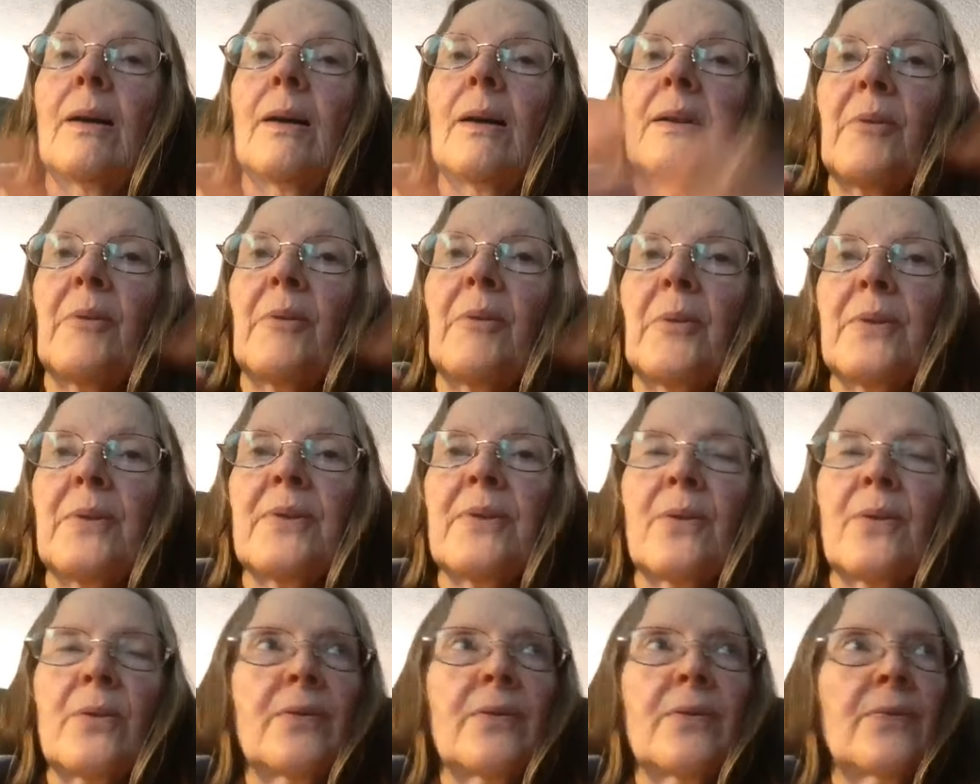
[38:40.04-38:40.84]
it was
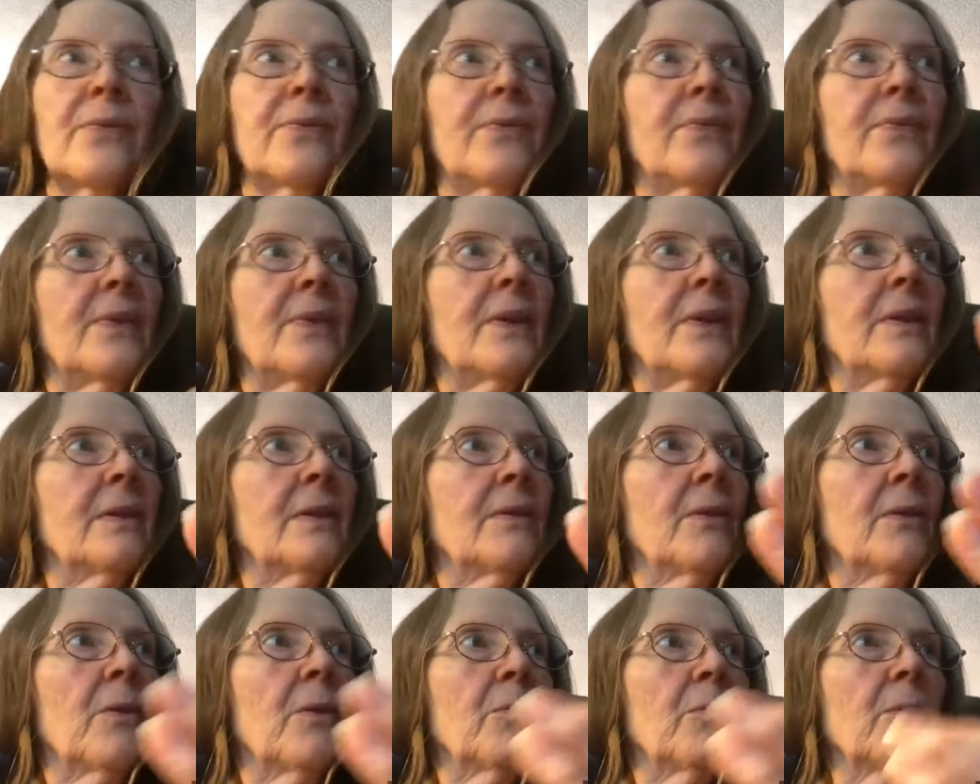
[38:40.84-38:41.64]
sort of
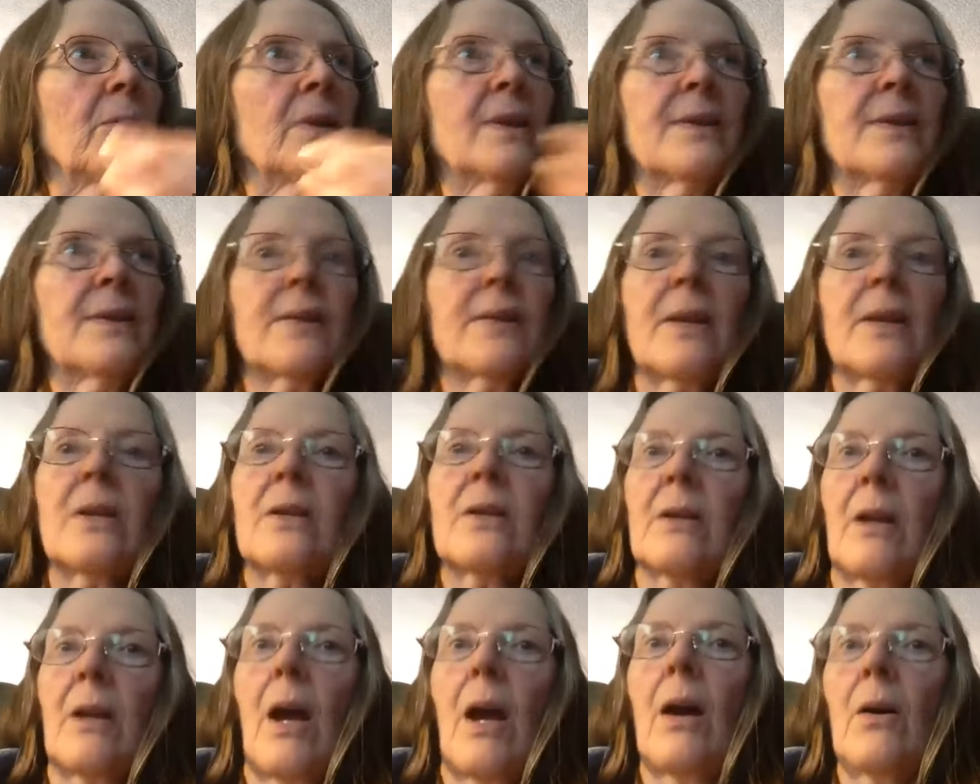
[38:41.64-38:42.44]
a realization,
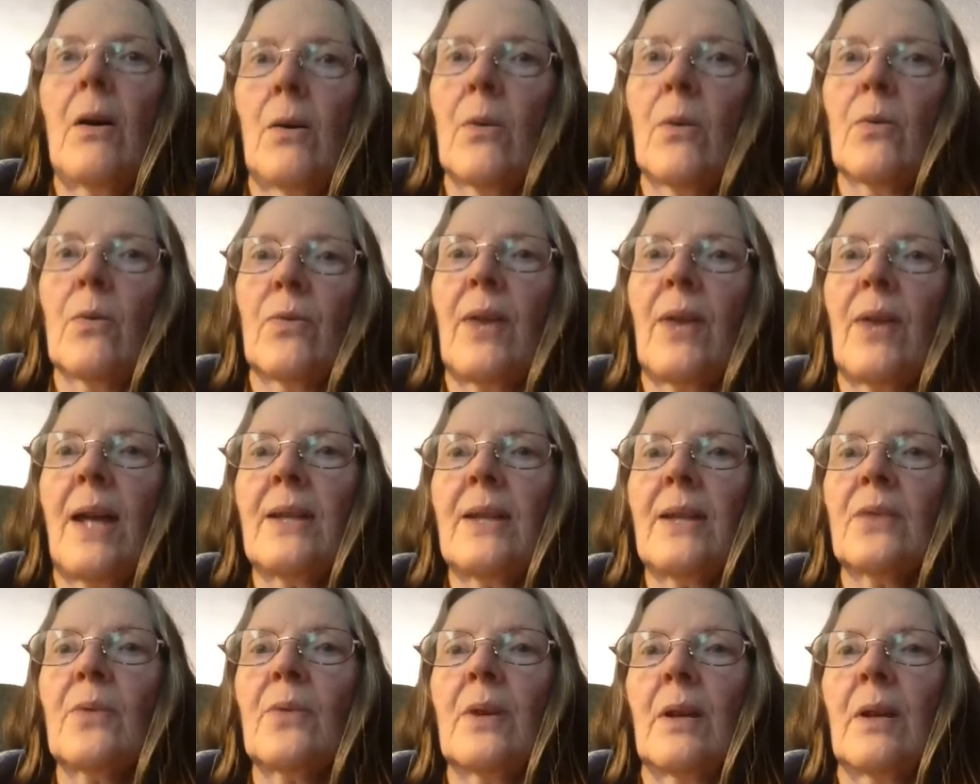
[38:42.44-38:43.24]
oh, that's
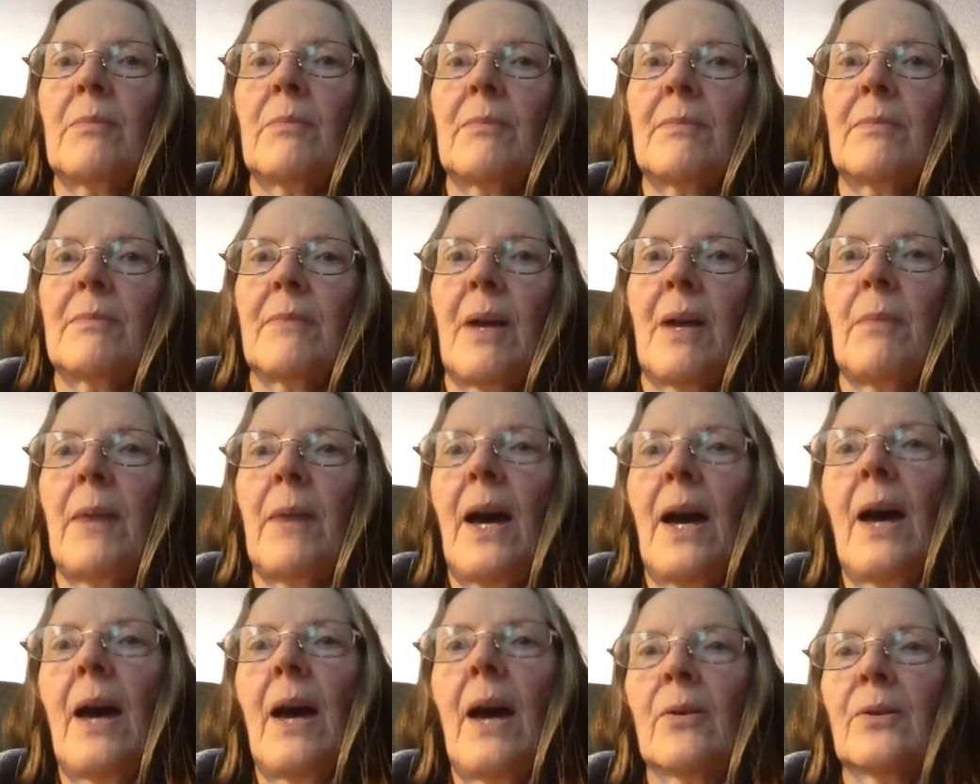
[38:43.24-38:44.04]
what I'm
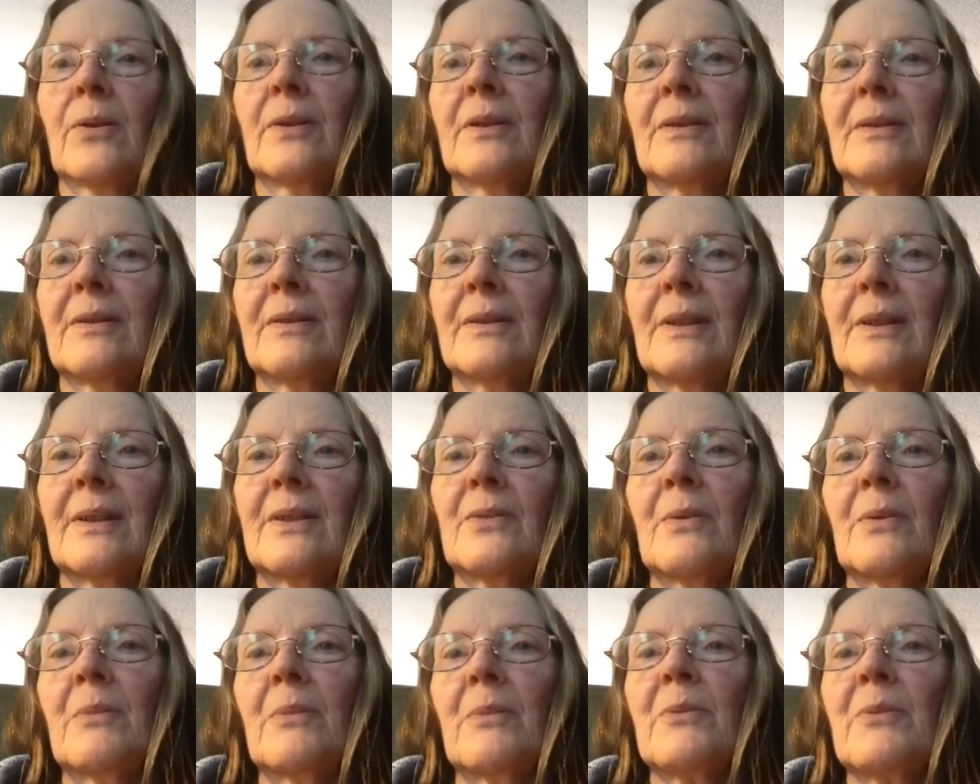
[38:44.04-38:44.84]
about. That's
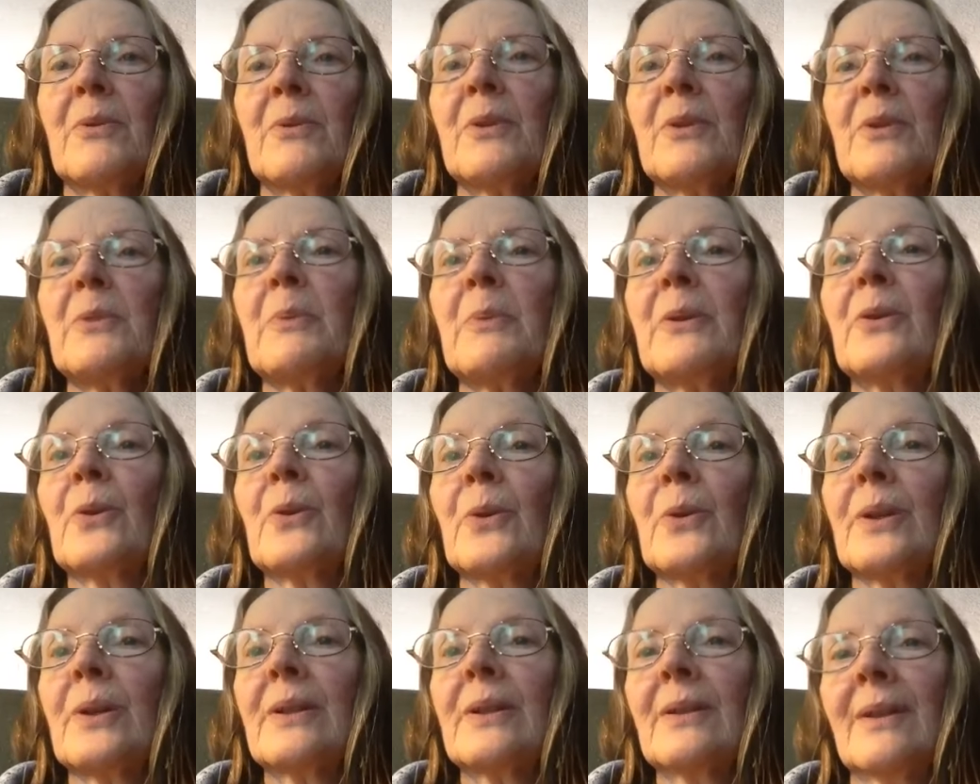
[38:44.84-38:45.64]
what I'm supposed to be
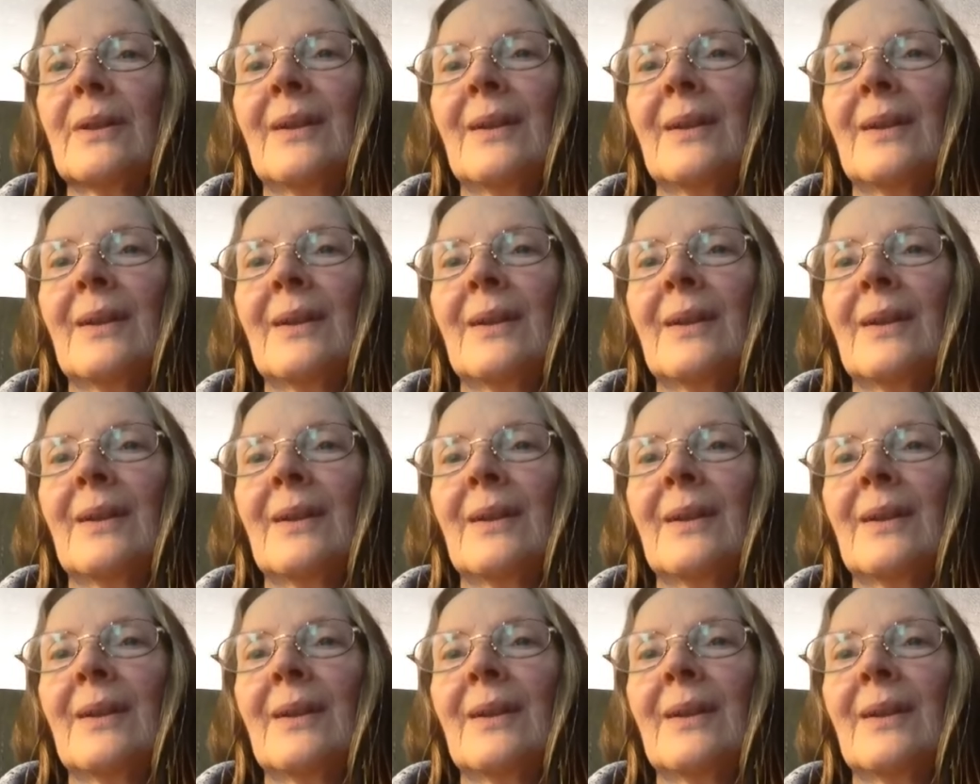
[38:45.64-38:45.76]
doing.